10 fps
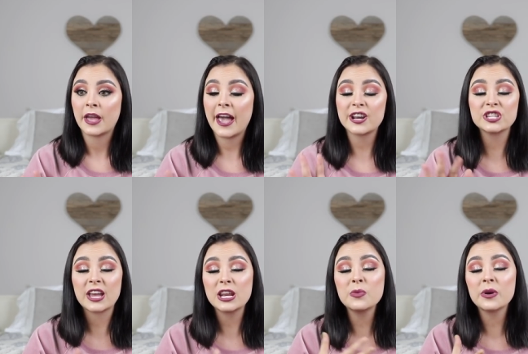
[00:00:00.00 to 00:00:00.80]

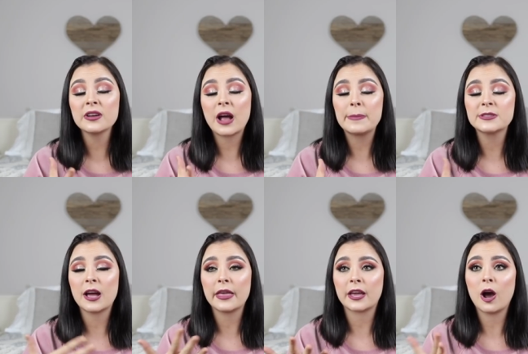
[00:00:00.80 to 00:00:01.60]
actually anywhere up to
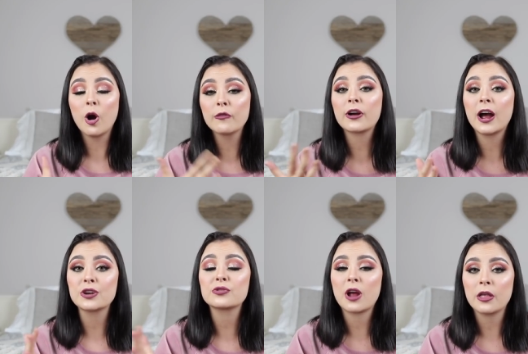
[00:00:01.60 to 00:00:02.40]
like over
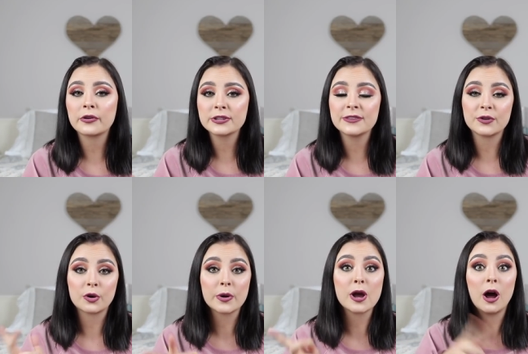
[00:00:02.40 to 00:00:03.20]
$100 if you're
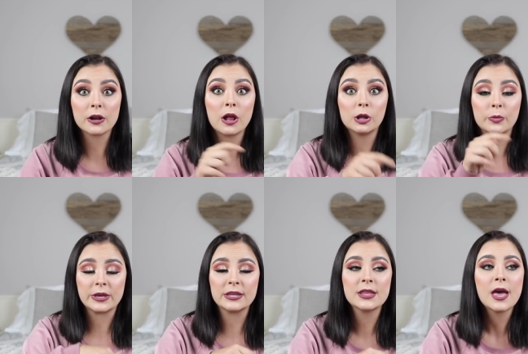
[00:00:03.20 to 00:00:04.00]
going on
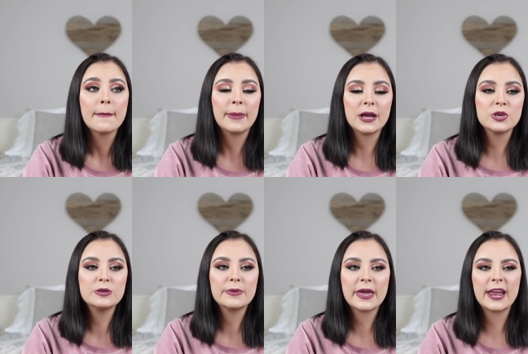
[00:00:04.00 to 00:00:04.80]
Halloween, but you
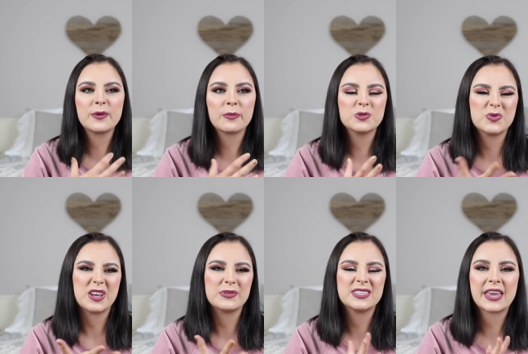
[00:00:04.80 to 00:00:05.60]
can pay anywhere
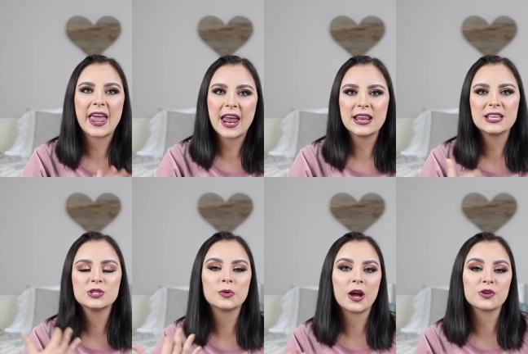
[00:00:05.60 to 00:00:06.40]
between, I would say, $80
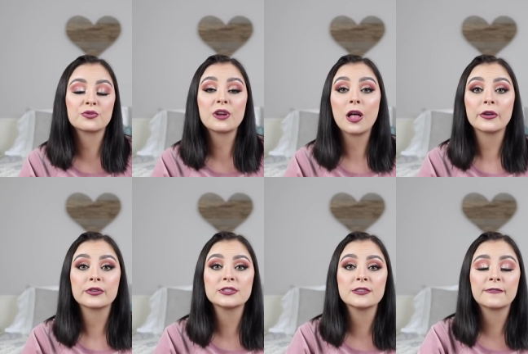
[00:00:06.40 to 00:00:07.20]
to
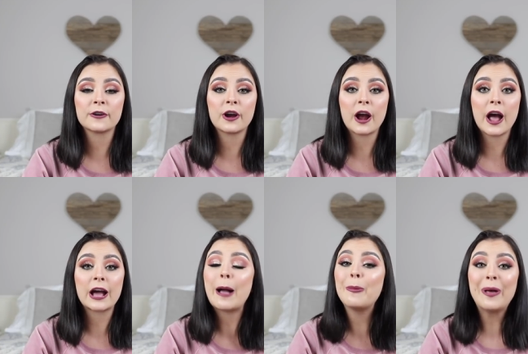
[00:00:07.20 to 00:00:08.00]
$100 for a
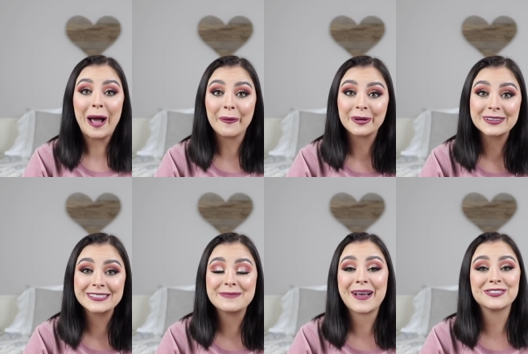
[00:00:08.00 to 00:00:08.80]
couple
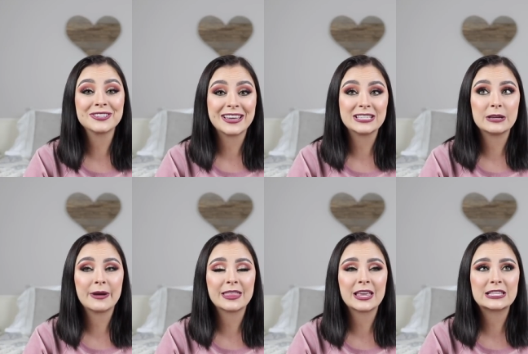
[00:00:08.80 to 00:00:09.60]
hours in Magic
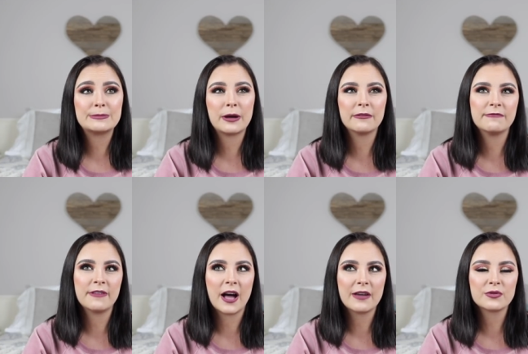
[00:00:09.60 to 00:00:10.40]
Kingdom. I think it's about
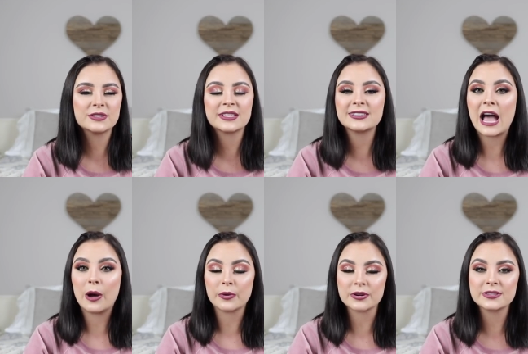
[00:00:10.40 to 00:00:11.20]
5 or 6
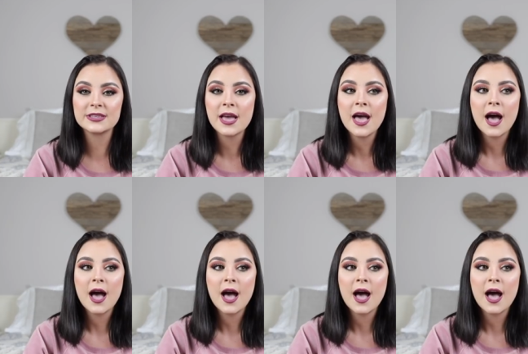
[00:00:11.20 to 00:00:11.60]
hours.